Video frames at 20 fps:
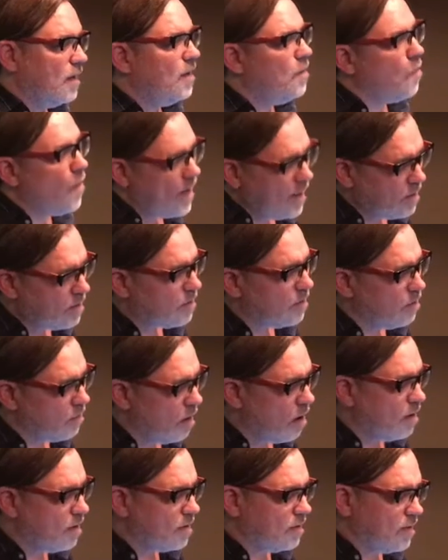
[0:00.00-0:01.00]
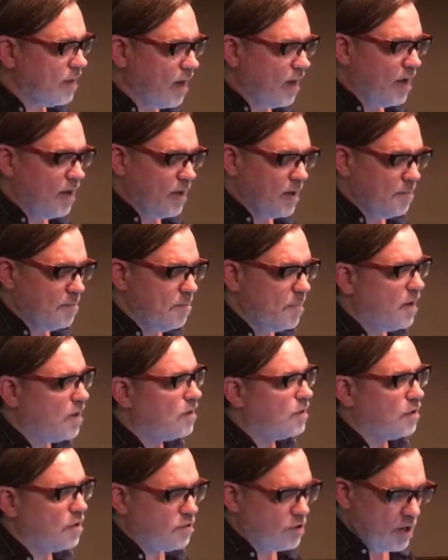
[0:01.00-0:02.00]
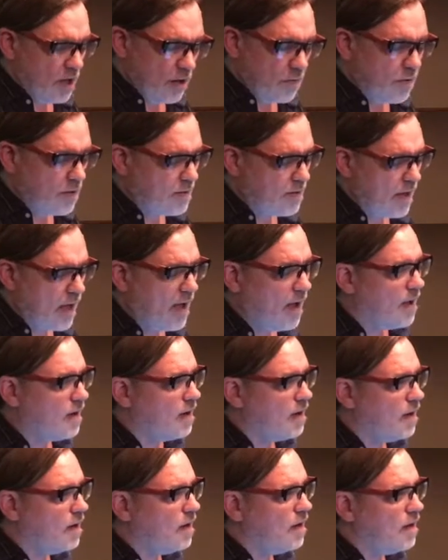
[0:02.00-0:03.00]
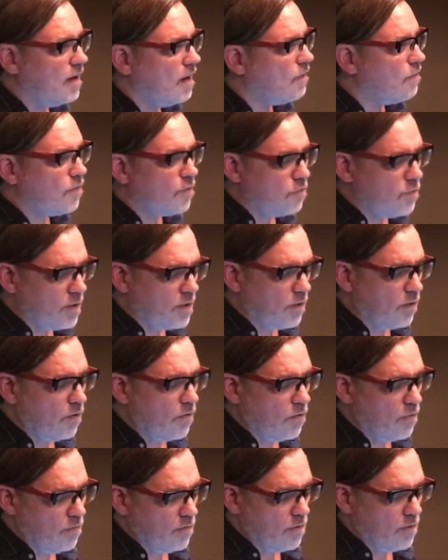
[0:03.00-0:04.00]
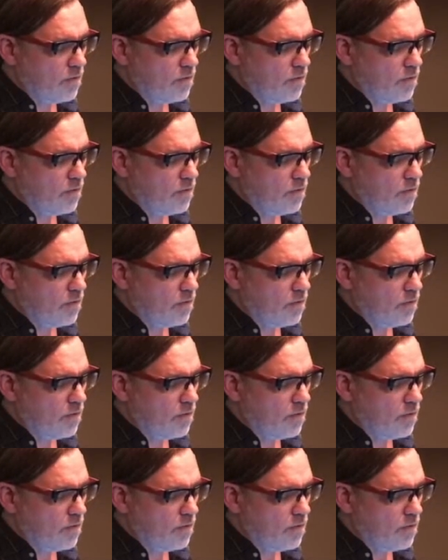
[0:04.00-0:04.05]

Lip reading: He waits a long time, but Scheherazade never returns.